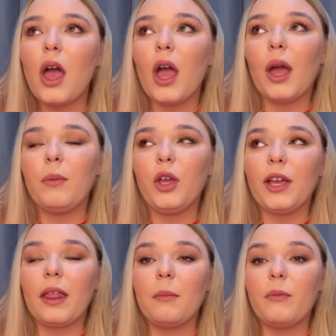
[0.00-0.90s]
You can
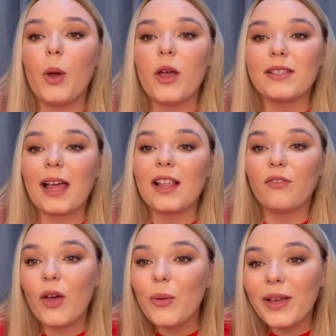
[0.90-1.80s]
get them a personalized
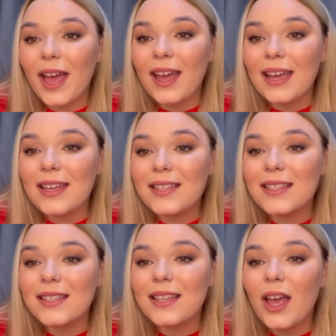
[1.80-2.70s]
phone case.
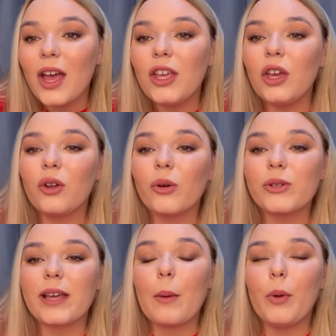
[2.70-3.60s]
You can also
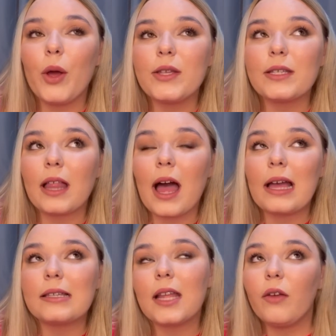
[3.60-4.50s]
get
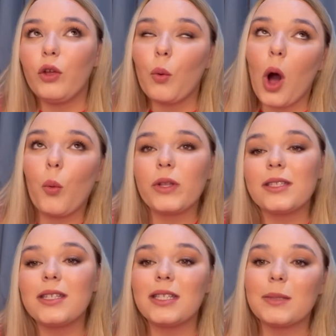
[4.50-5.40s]
personalized, if you are
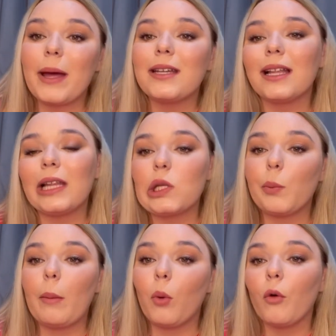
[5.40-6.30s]
wanting to spend a little
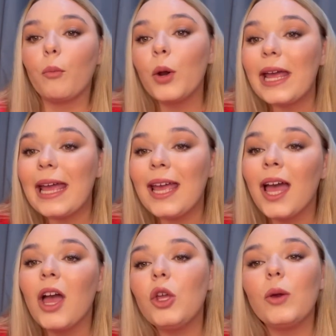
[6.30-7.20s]
bit more money,
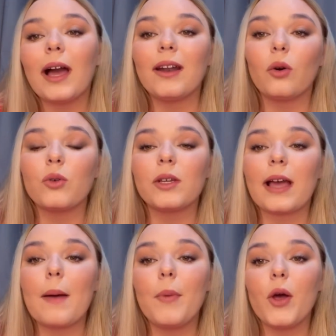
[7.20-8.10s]
you can also
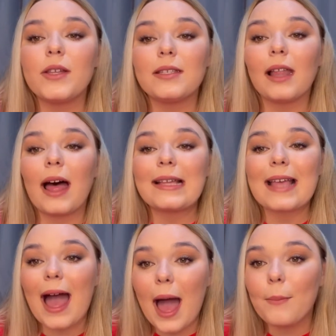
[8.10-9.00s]
get personalized
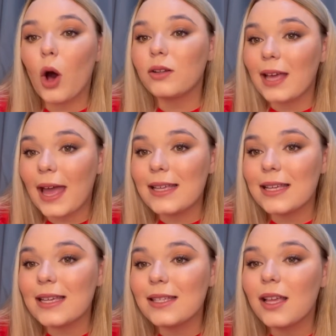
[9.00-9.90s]
AirPod
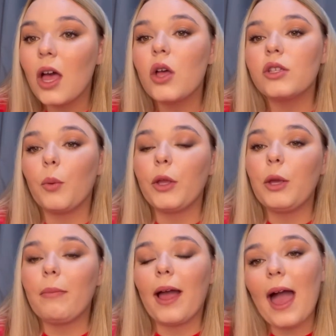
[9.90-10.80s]
cases. So when you
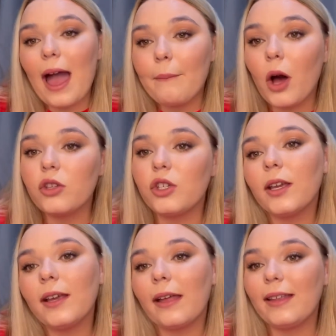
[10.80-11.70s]
buy AirPods, you
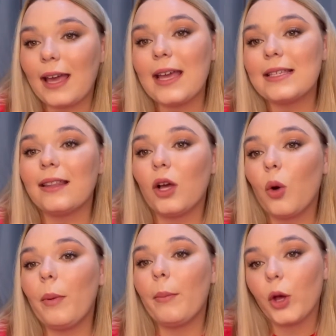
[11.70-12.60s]
can get the case that they
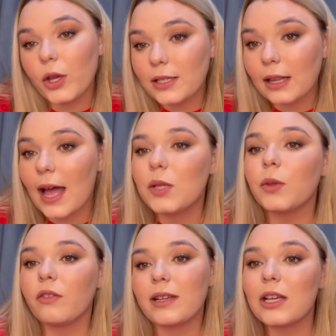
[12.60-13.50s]
come in personalized with
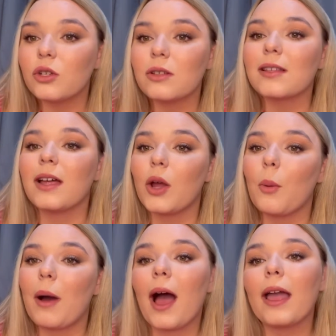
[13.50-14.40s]
their initials. I know
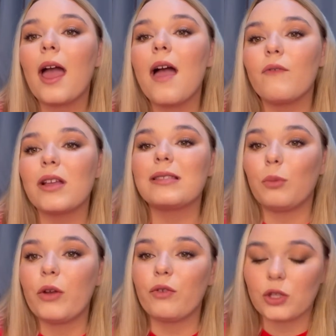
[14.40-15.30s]
my friend's
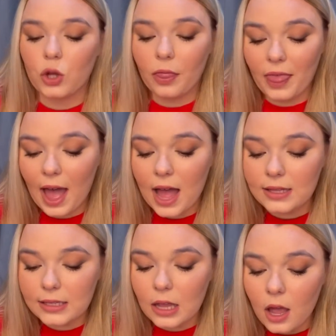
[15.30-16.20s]
boyfriend's got
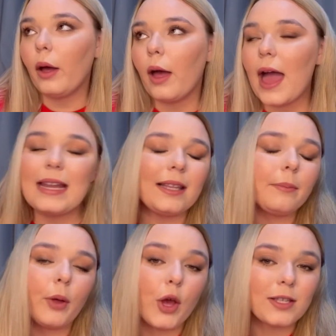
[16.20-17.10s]
that. Anything
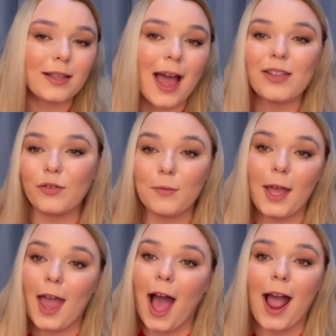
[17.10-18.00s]
personalized for
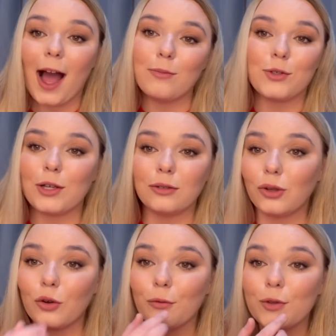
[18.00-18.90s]
me, I absolutely
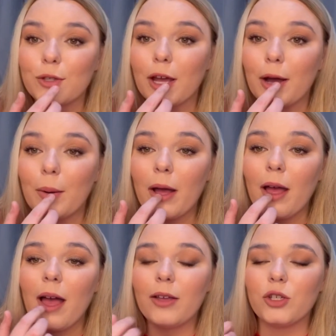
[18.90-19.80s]
love. So
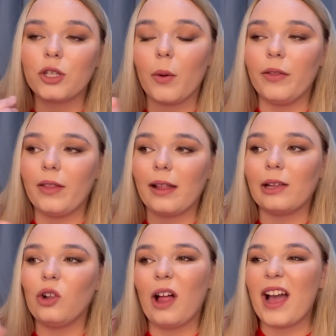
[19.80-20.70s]
just going that
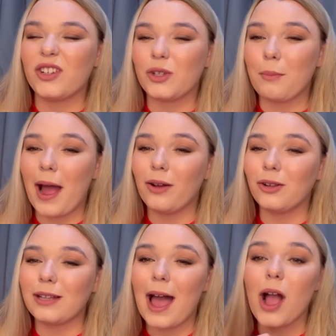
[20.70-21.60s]
little extra mile,
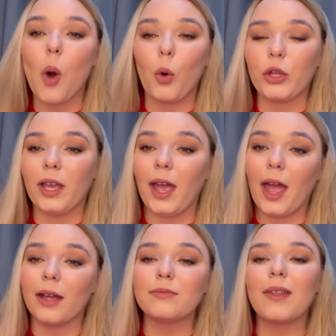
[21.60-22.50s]
like 1
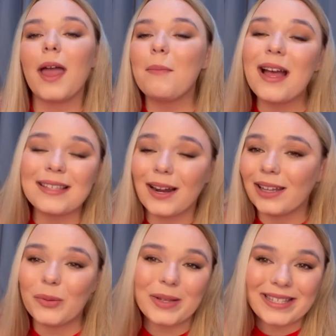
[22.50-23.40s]
year, it might sound a
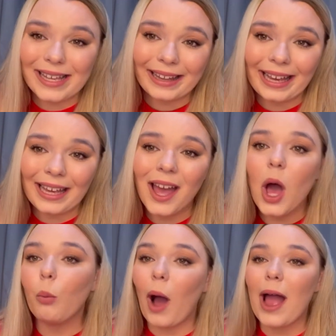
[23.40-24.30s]
little bit silly,
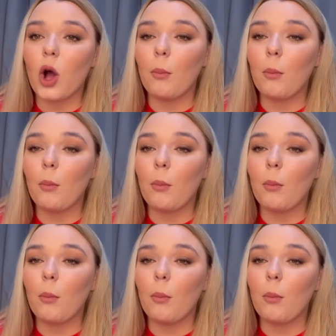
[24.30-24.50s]
but I got